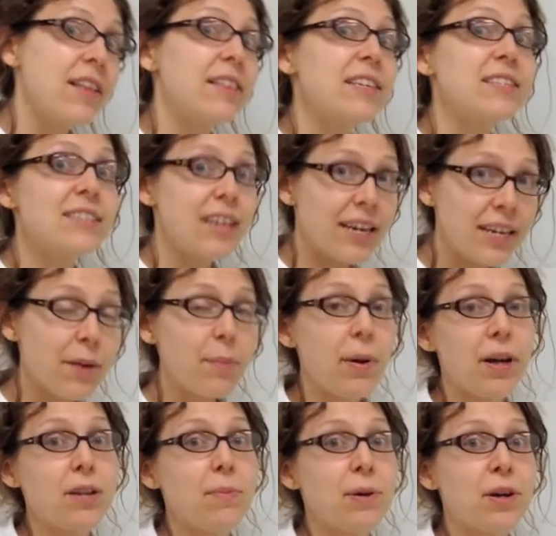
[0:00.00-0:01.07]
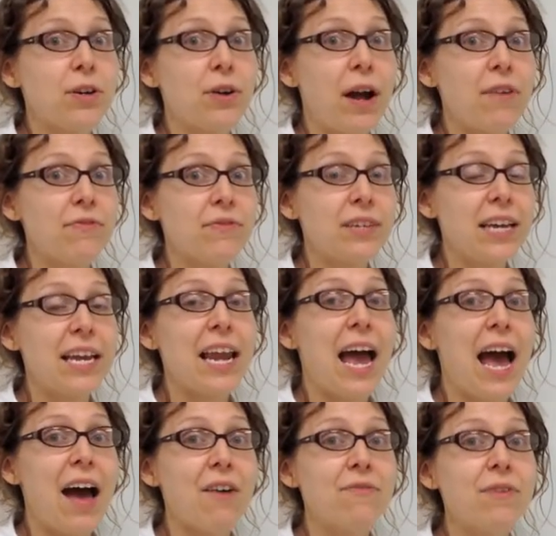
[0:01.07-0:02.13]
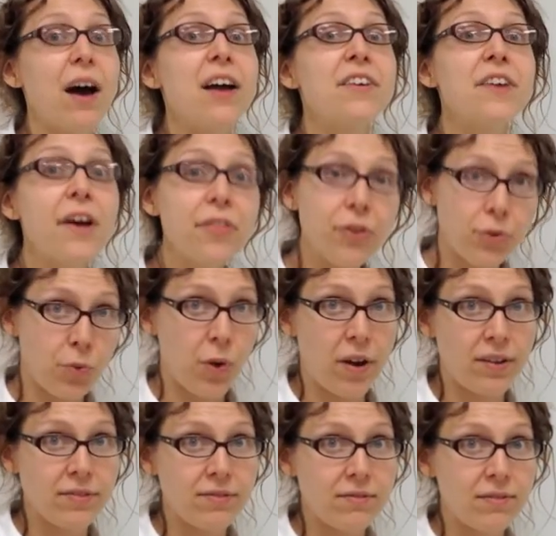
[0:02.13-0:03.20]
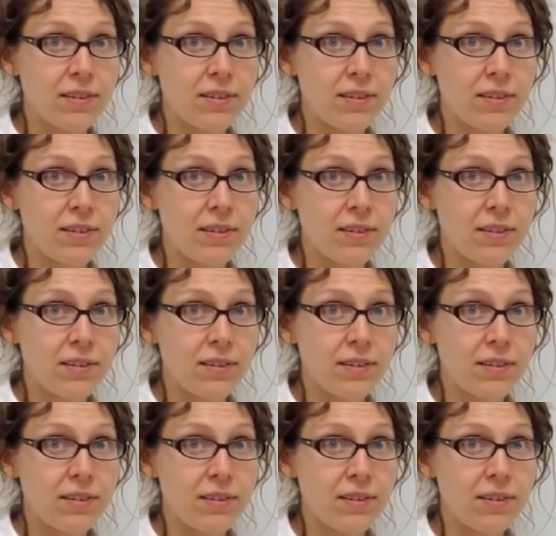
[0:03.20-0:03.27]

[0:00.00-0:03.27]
The second body paragraph can have another one.